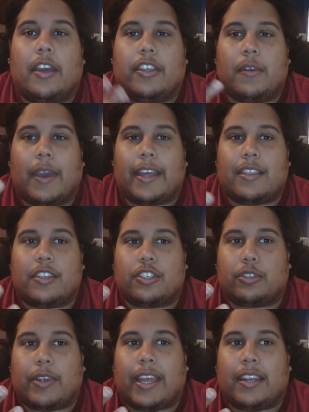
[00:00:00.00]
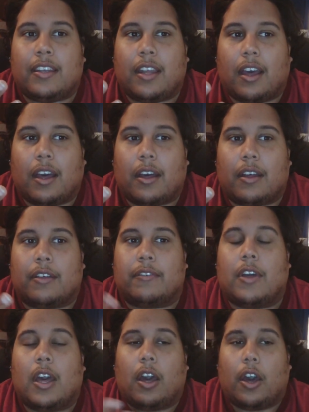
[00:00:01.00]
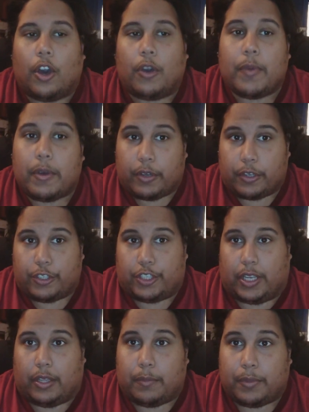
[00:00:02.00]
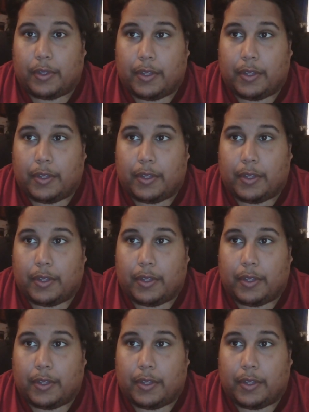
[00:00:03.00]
You had the trend of homeownership,